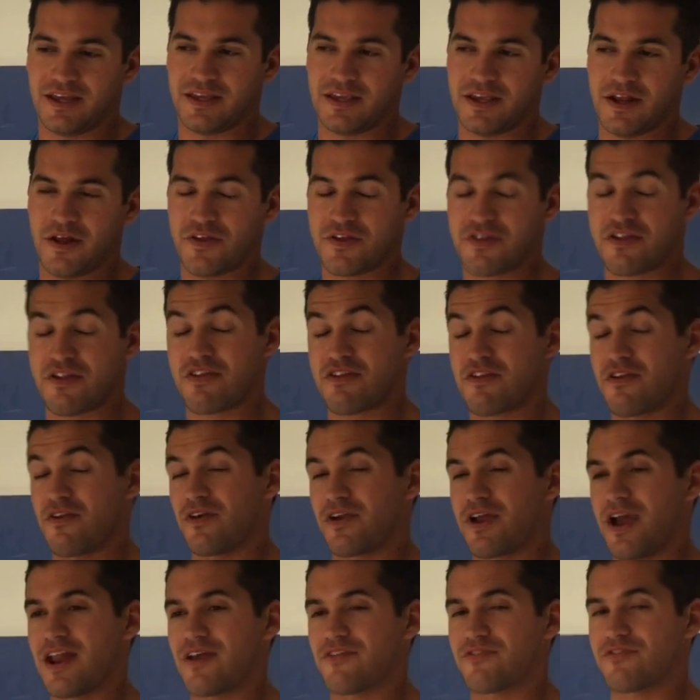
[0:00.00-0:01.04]
this is still
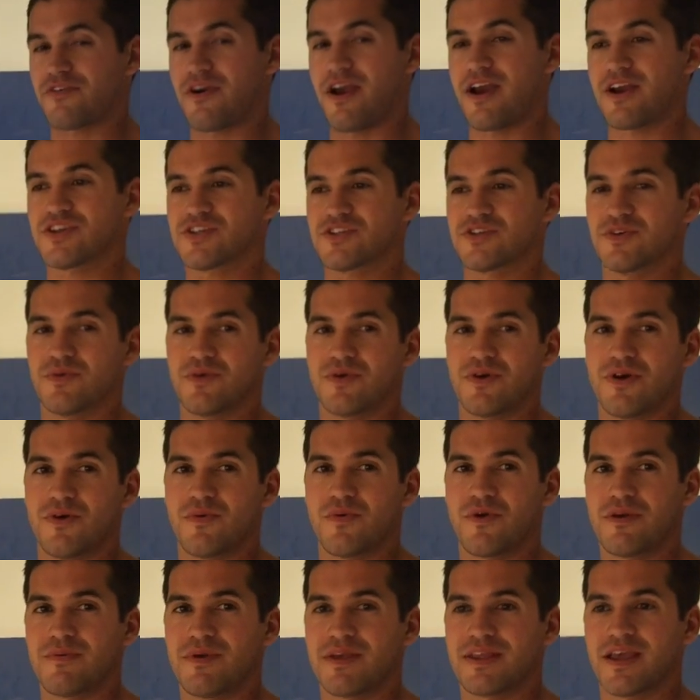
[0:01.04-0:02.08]
kind of fresh, so we're
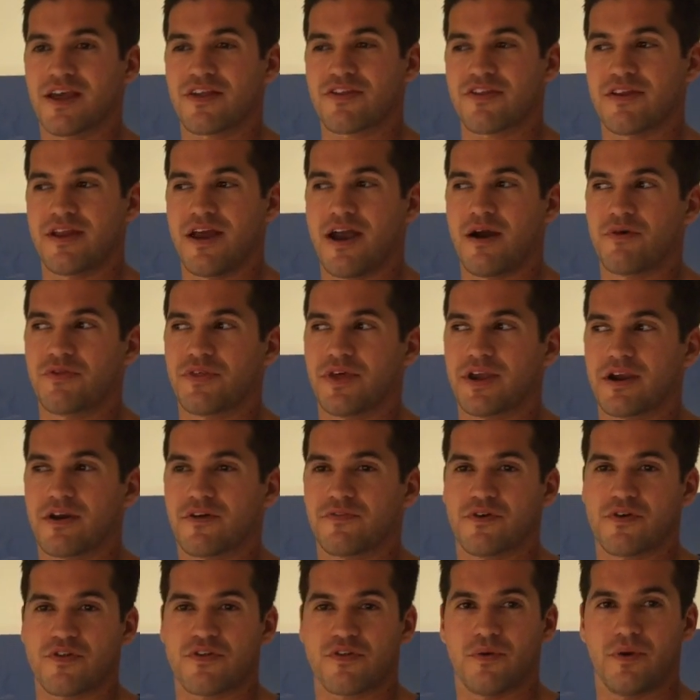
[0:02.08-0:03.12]
going to be testing out with like our
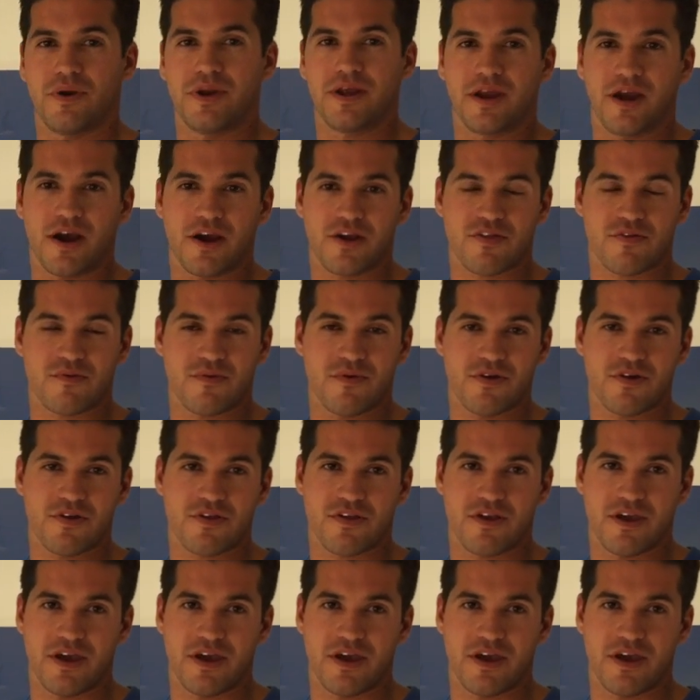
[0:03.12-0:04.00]
first 20 customers.